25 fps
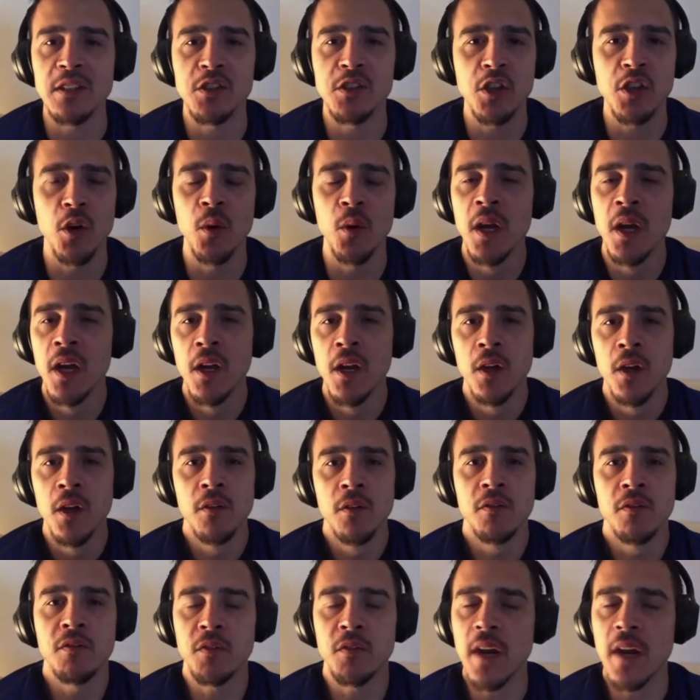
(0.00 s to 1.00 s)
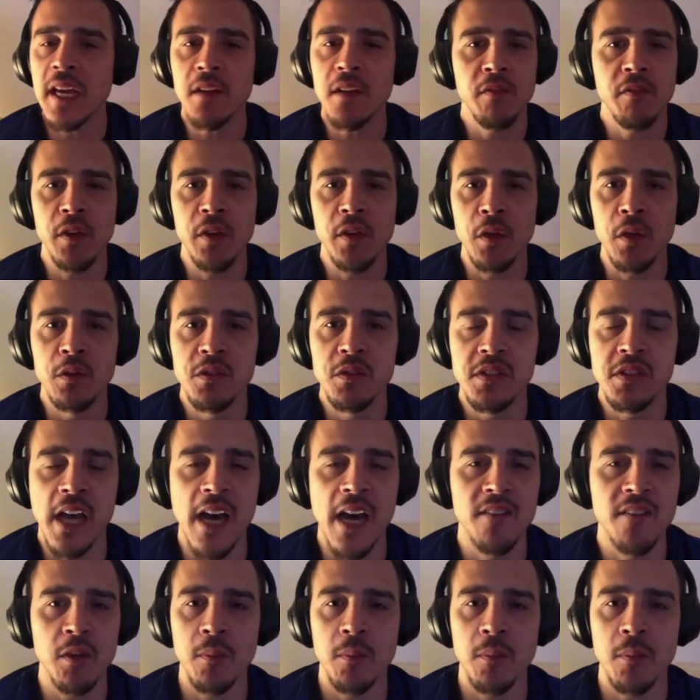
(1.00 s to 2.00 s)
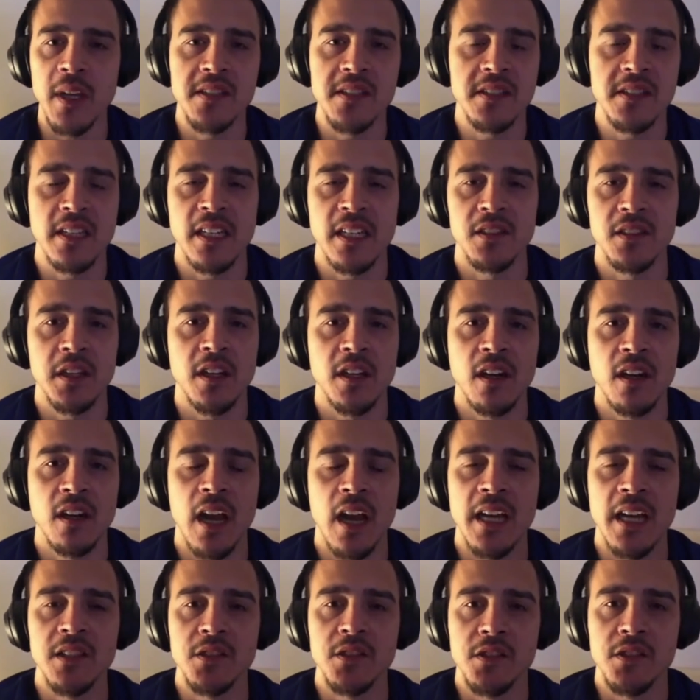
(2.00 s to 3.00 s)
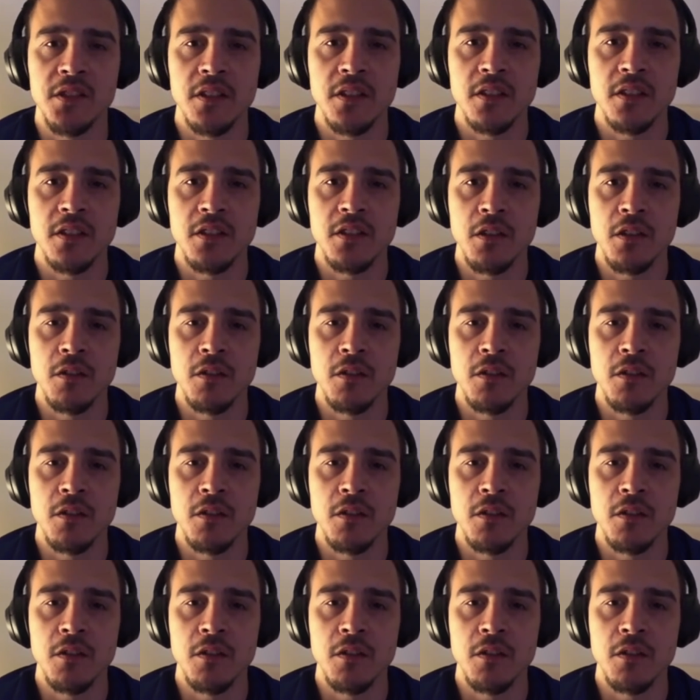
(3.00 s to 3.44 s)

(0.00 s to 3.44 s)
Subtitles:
So Frank views having Mason out there as